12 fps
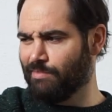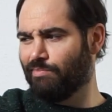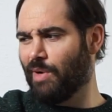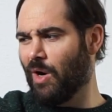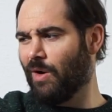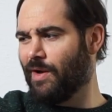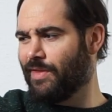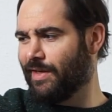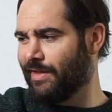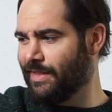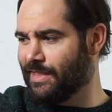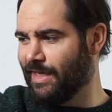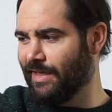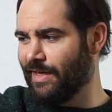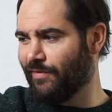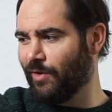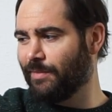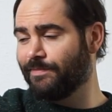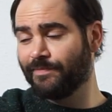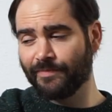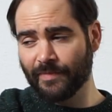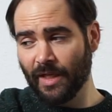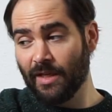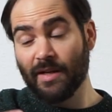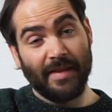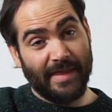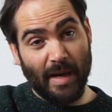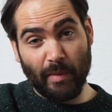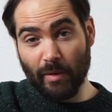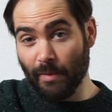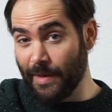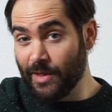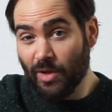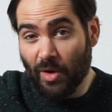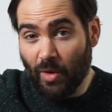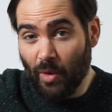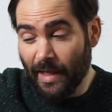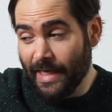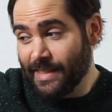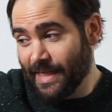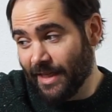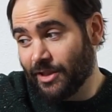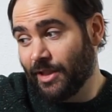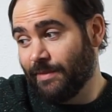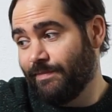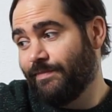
bar, I think, that's any different. Then we repeat the whole A section.